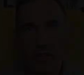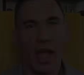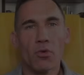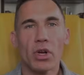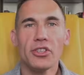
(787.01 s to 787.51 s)

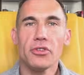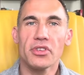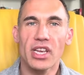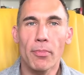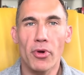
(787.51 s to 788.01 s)
And once you
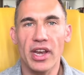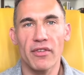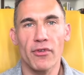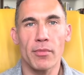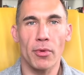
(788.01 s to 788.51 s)

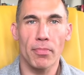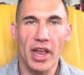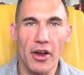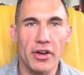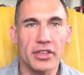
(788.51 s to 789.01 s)
separated from your
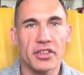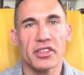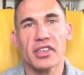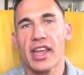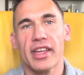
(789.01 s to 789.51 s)
parent to,
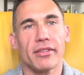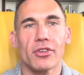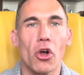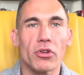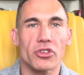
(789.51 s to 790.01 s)
say,
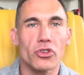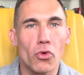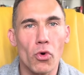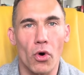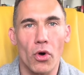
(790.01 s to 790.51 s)
go to
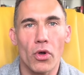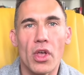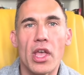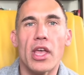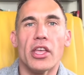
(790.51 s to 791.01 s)
school,
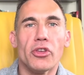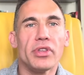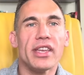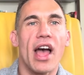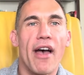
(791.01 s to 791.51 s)
you
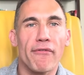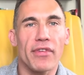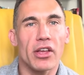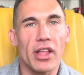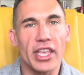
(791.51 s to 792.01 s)
did not
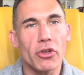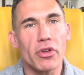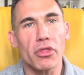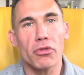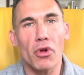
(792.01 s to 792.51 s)
feel like you
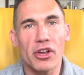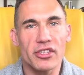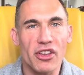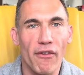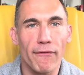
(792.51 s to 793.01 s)
could throw
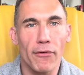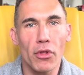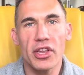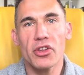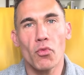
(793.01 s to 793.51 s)
yourself
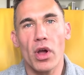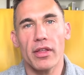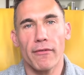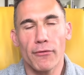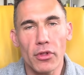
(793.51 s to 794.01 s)
fully
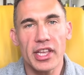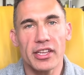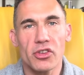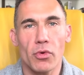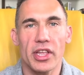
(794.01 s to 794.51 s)

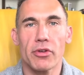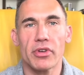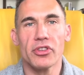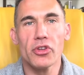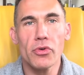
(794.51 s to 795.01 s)
into what you
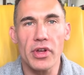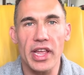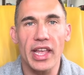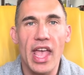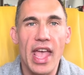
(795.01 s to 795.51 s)
were
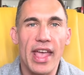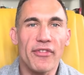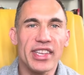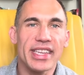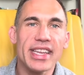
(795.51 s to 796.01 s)
doing
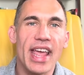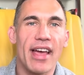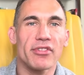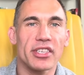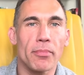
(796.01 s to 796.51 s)
if it didn't
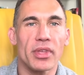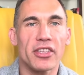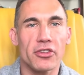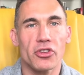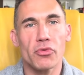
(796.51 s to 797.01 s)
have something
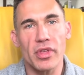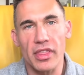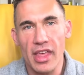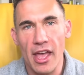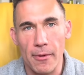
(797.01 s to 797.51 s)
to do
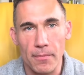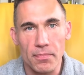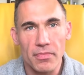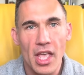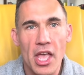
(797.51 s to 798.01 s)
with them.
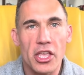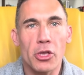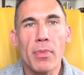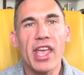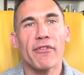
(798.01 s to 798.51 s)

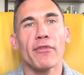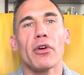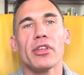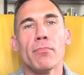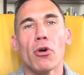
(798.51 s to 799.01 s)
You may have
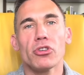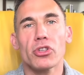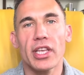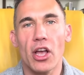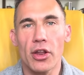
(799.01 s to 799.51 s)
felt
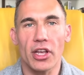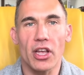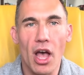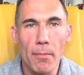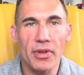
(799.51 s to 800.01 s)
emotionally
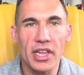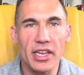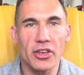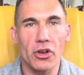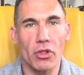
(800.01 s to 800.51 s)

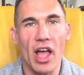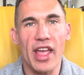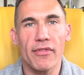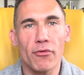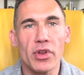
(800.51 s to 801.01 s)
unaccompanied in your
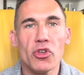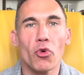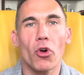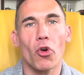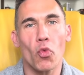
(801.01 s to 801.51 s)
life when you
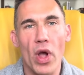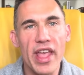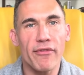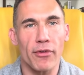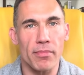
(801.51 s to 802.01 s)
were
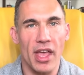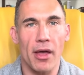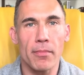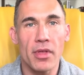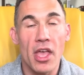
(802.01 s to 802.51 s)
away from
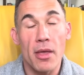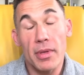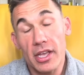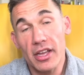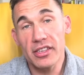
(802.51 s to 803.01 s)
them,
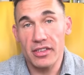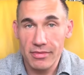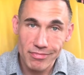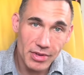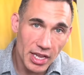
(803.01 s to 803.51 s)

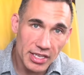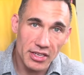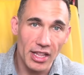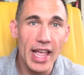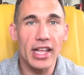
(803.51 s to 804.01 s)
because
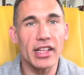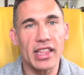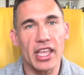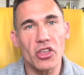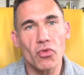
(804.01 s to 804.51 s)
it's likely
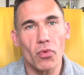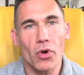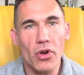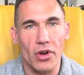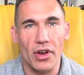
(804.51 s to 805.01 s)
that you
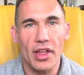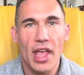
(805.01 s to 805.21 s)
were.